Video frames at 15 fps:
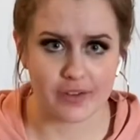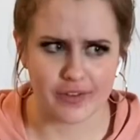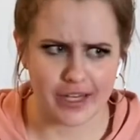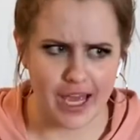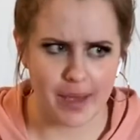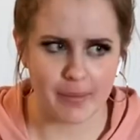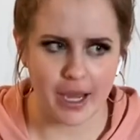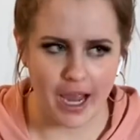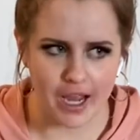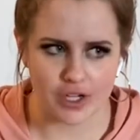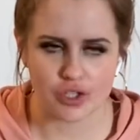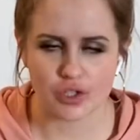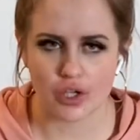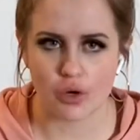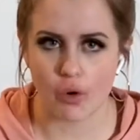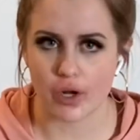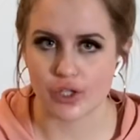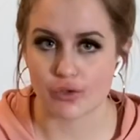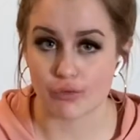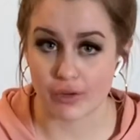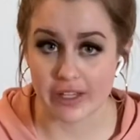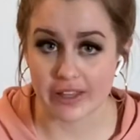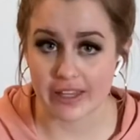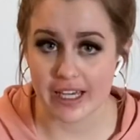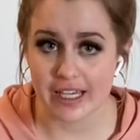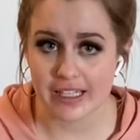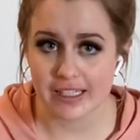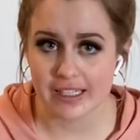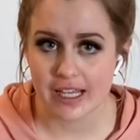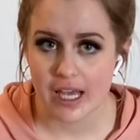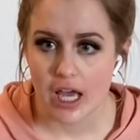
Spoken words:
Like, am I actually going to read this?